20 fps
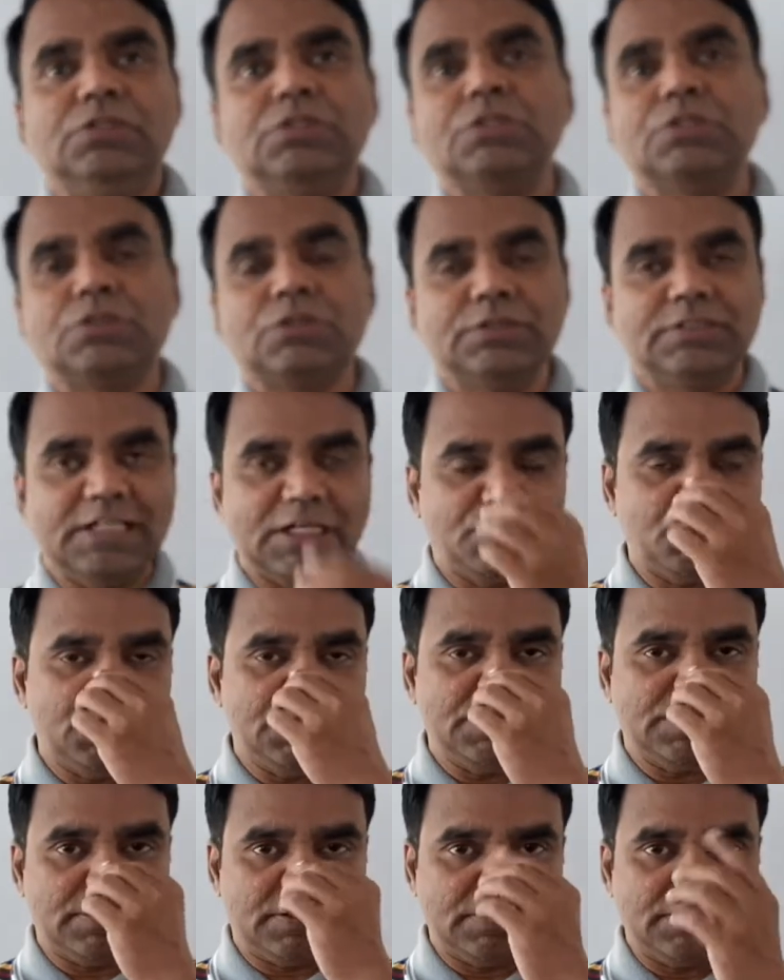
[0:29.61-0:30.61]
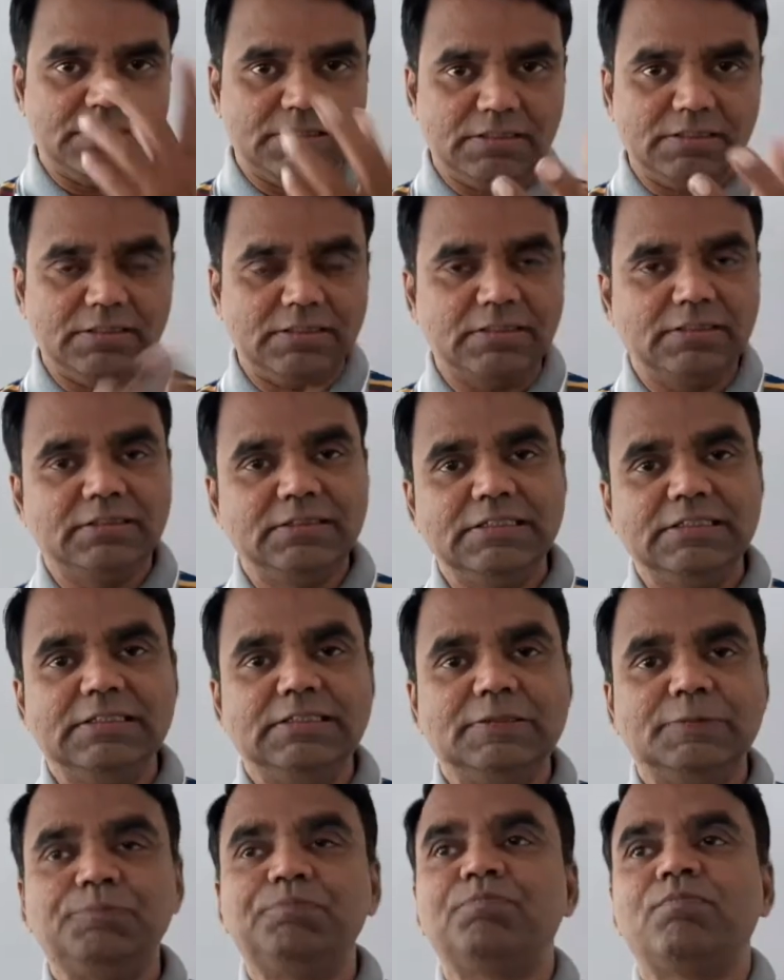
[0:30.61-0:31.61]
So that was
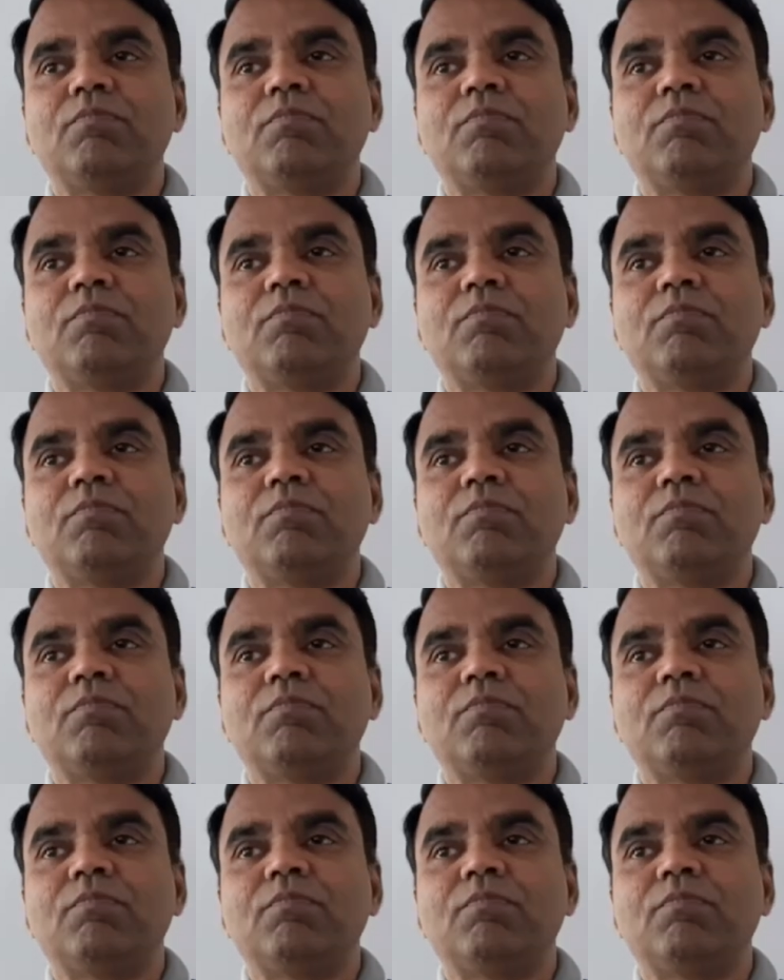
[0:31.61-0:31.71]
the